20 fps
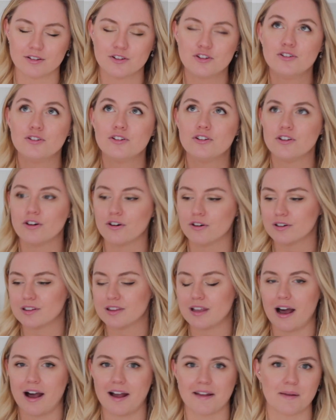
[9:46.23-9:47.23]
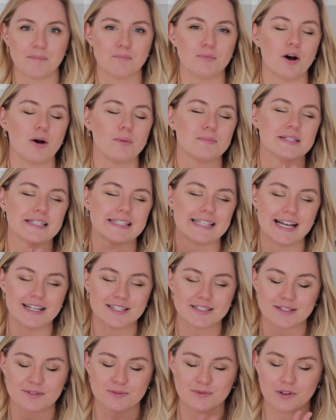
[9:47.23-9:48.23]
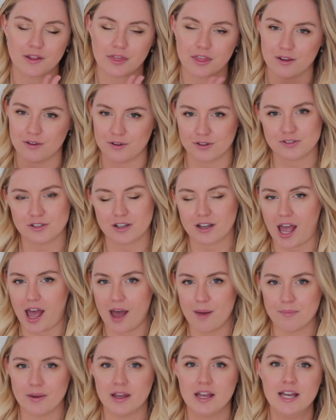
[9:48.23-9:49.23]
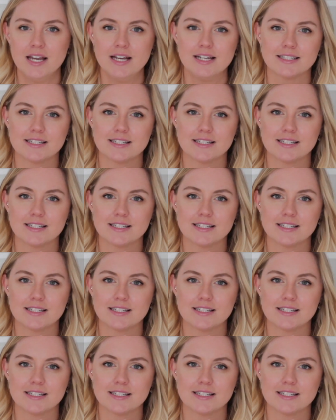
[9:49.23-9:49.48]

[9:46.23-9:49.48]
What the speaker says: You know that I'm obsessed with Urtekram.